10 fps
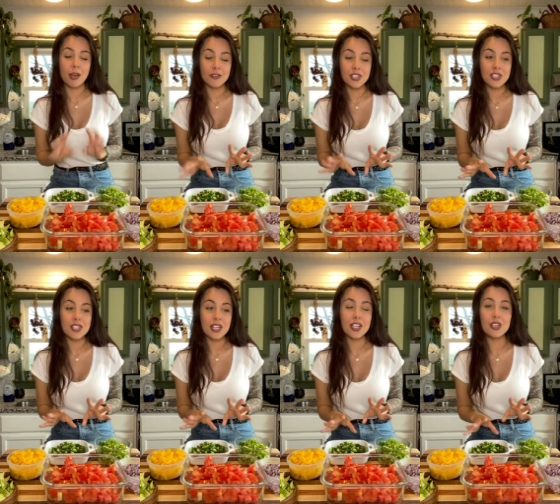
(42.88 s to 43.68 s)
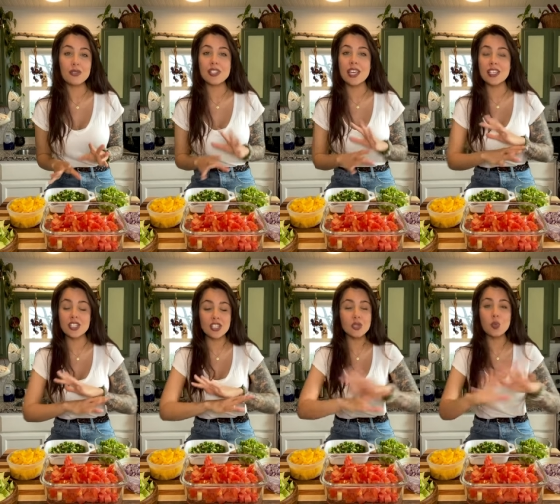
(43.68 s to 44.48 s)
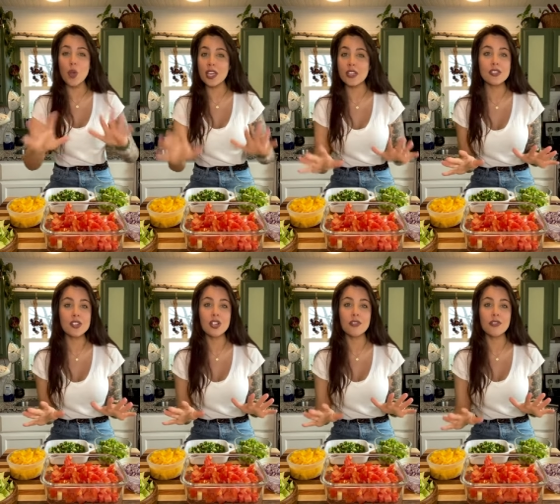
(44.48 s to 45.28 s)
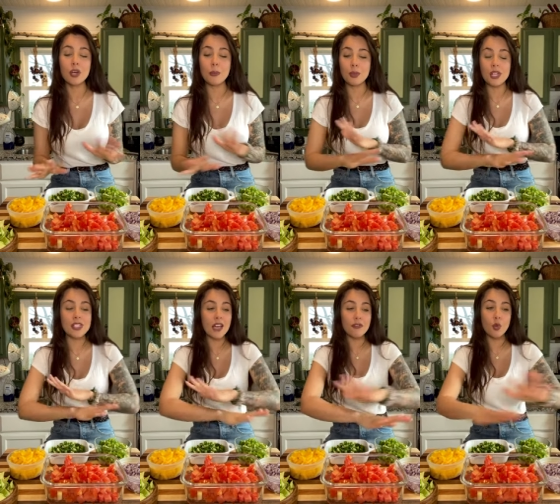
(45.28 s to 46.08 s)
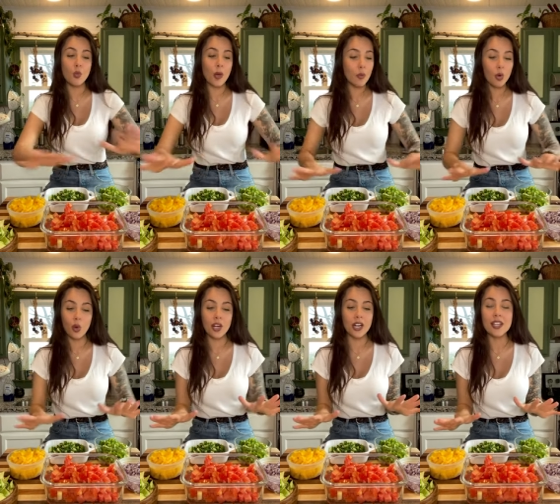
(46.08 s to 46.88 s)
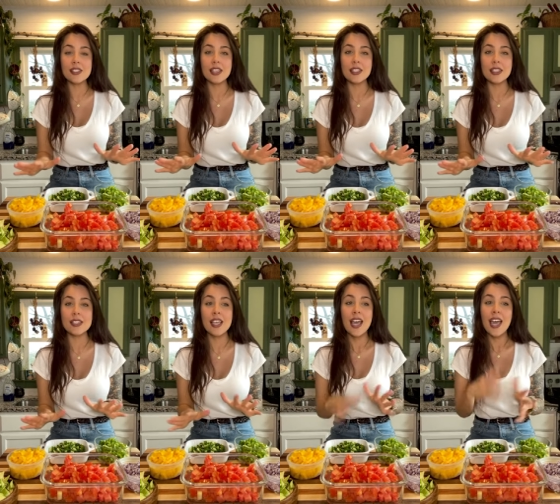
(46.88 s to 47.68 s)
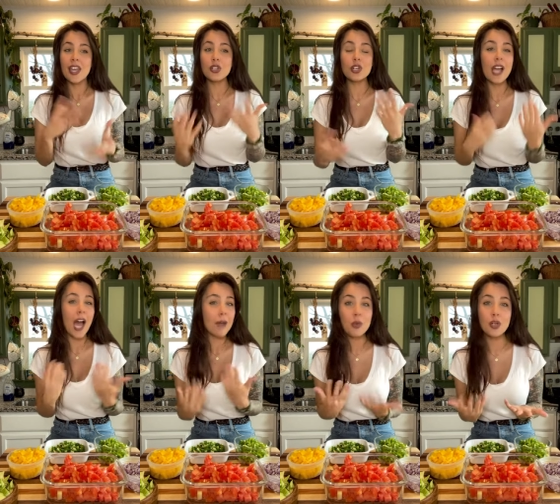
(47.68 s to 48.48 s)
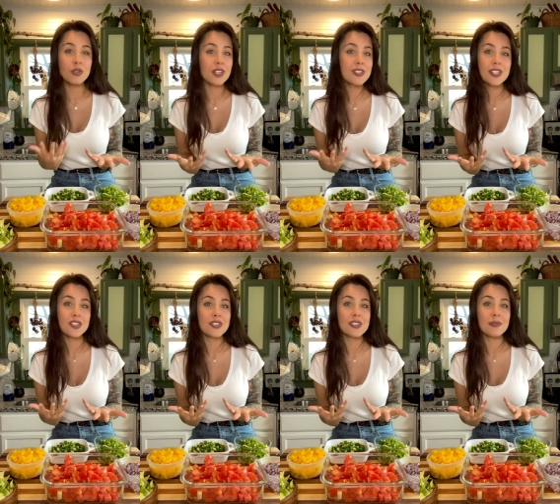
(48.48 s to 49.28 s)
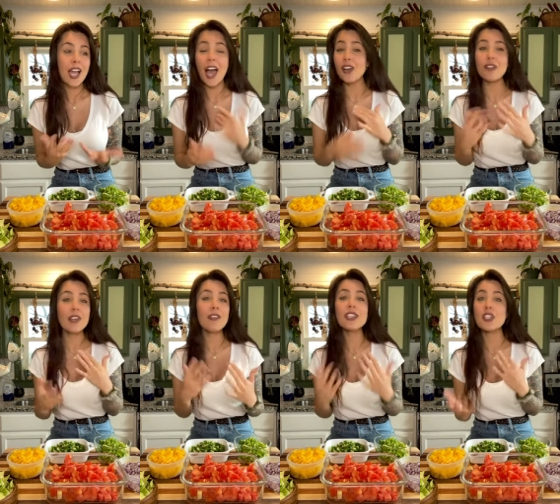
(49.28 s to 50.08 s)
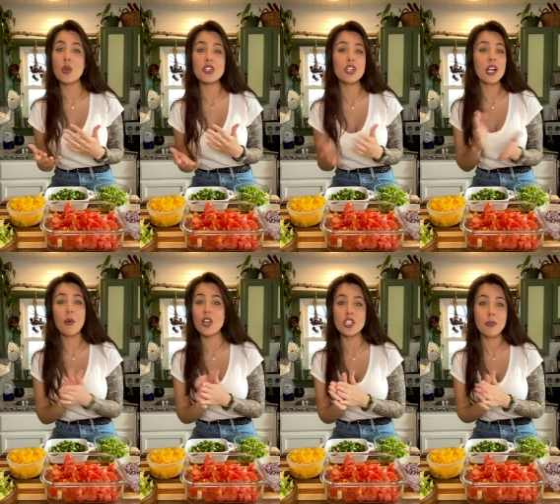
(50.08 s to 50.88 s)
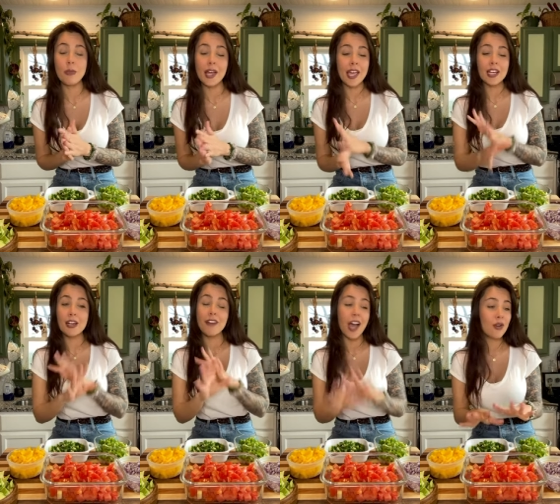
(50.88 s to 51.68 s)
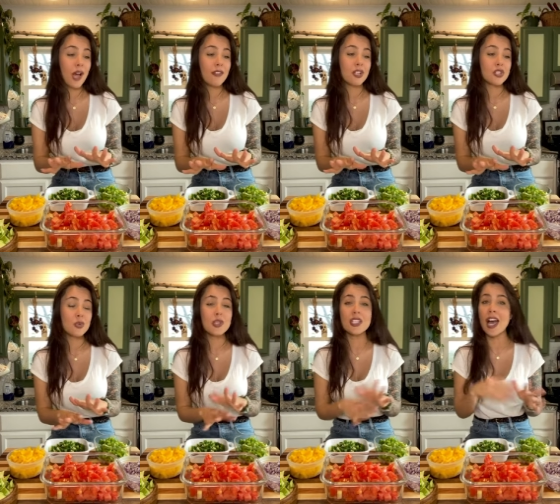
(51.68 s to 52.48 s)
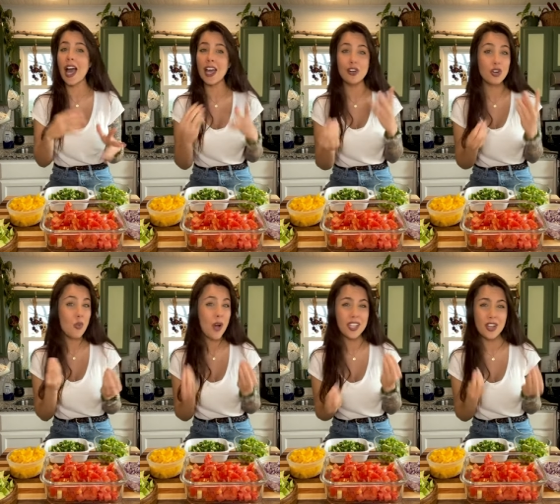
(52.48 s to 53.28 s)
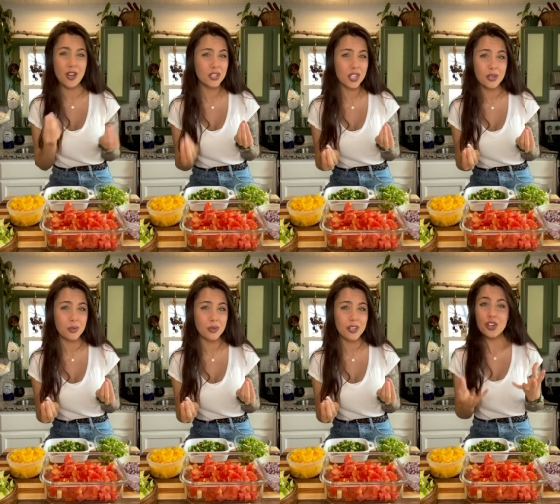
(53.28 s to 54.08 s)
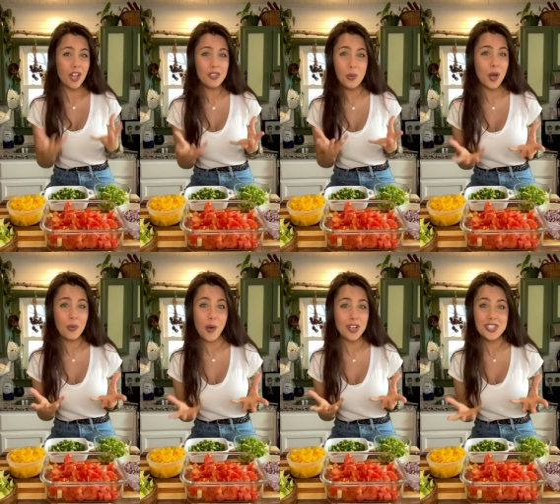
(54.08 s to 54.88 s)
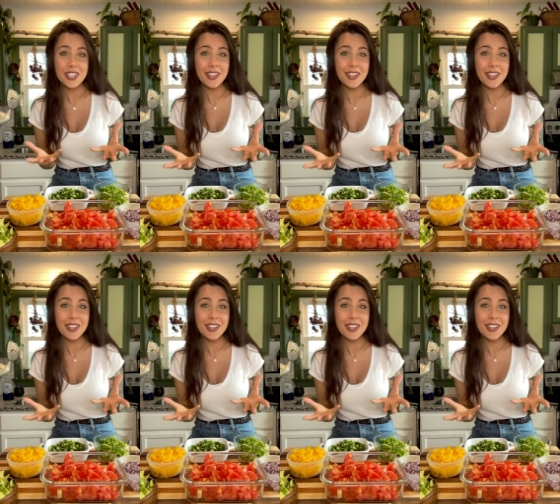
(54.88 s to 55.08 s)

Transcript: of dishes that I use. It's just way easier to film. Plus I feel way more organized like this. And three, I'm the one who does the dishes. I don't even have a dishwasher and I wash them all by hand. And if I don't have an issue with it, I don't know why y'all do. You're not the one washing